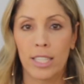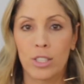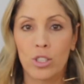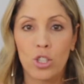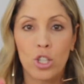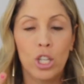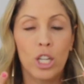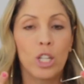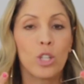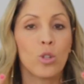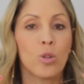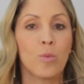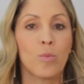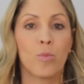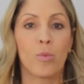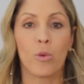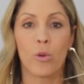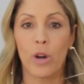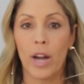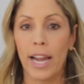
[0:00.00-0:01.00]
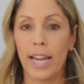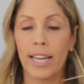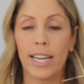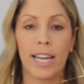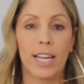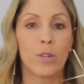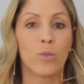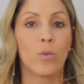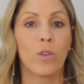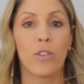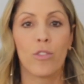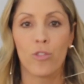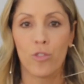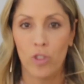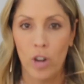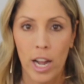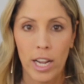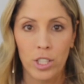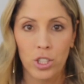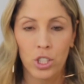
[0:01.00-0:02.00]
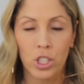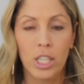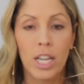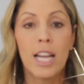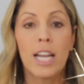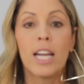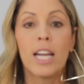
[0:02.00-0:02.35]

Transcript: that's going to look bright and refreshed.